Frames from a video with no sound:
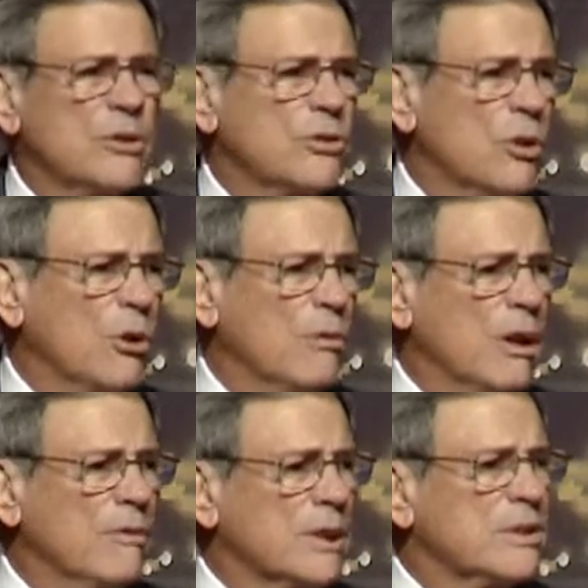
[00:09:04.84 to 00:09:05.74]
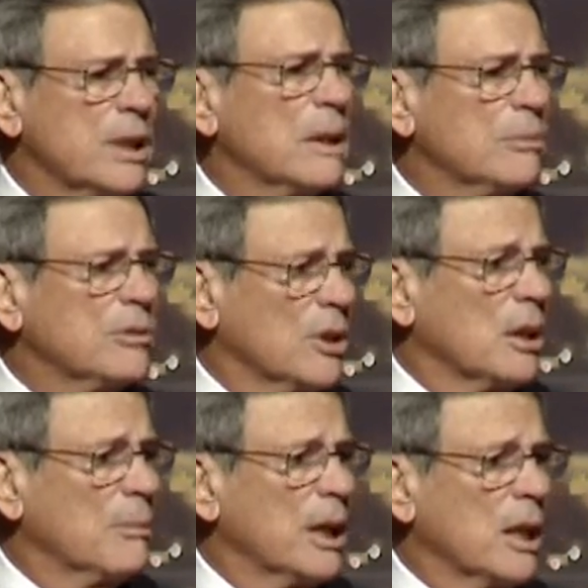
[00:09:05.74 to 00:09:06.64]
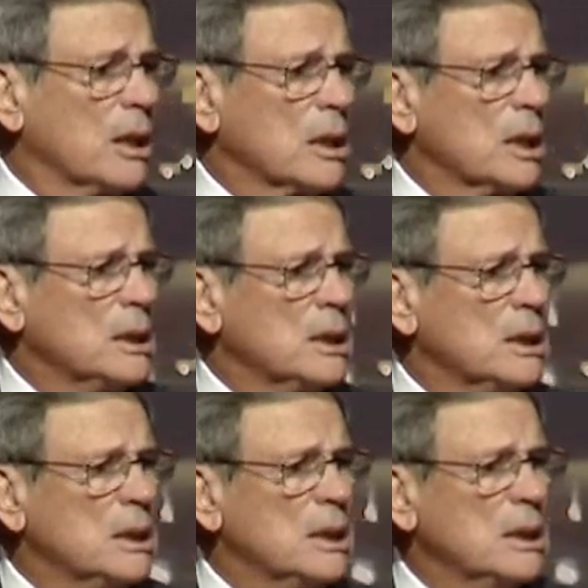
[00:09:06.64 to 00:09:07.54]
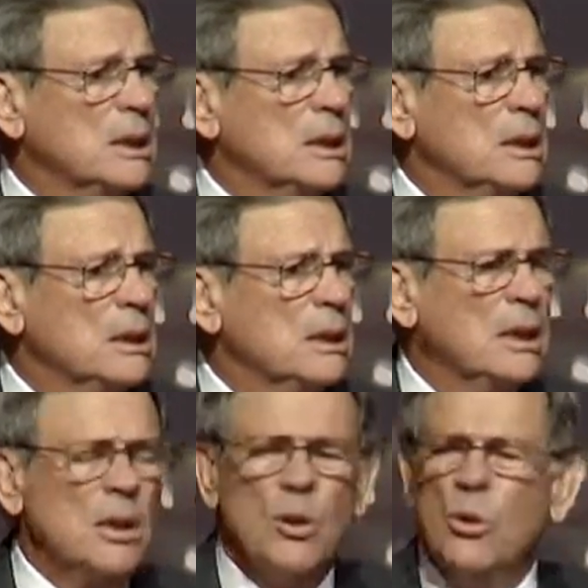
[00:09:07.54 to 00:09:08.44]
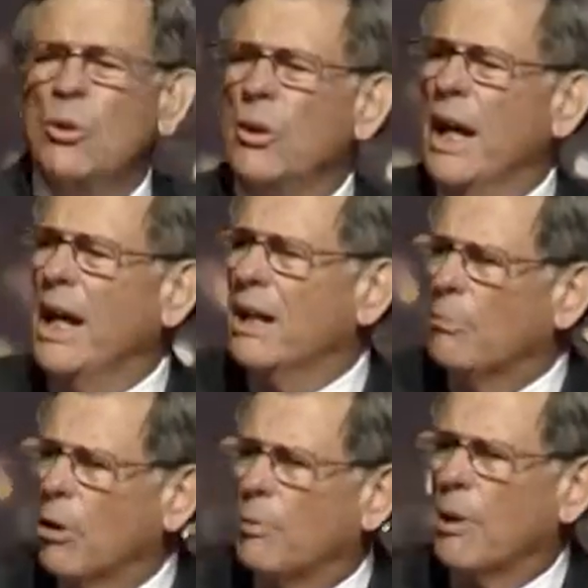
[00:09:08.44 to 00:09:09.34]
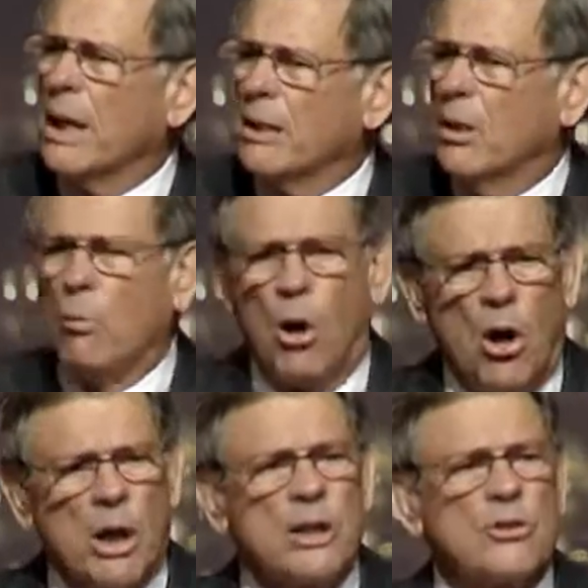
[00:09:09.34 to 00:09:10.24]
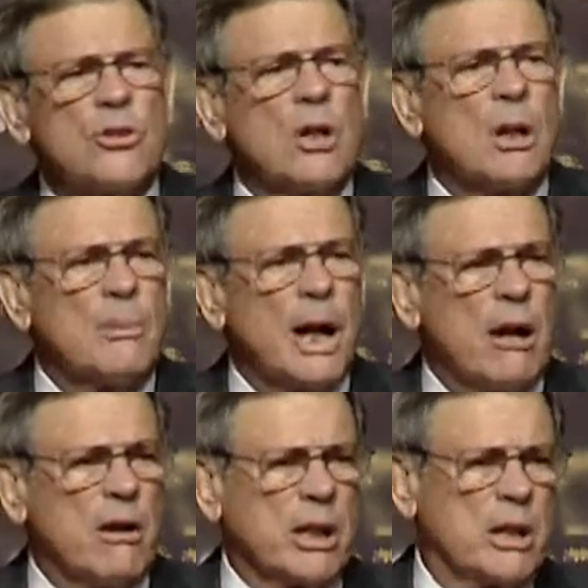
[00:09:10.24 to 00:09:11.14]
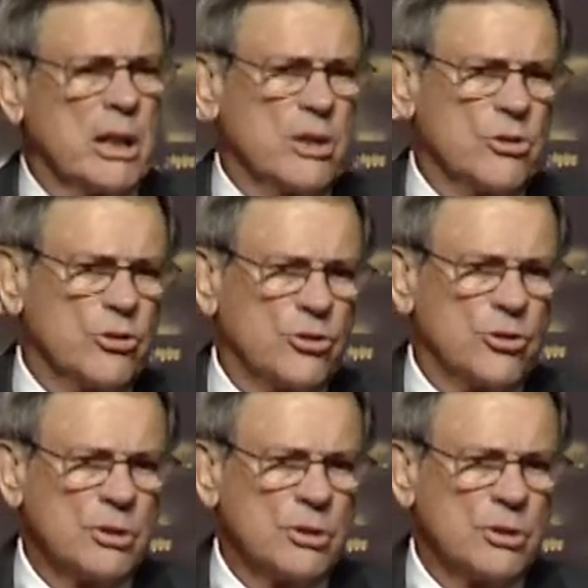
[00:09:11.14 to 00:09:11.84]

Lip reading: no River Thames in America. Who then will bring the warnings to Americans?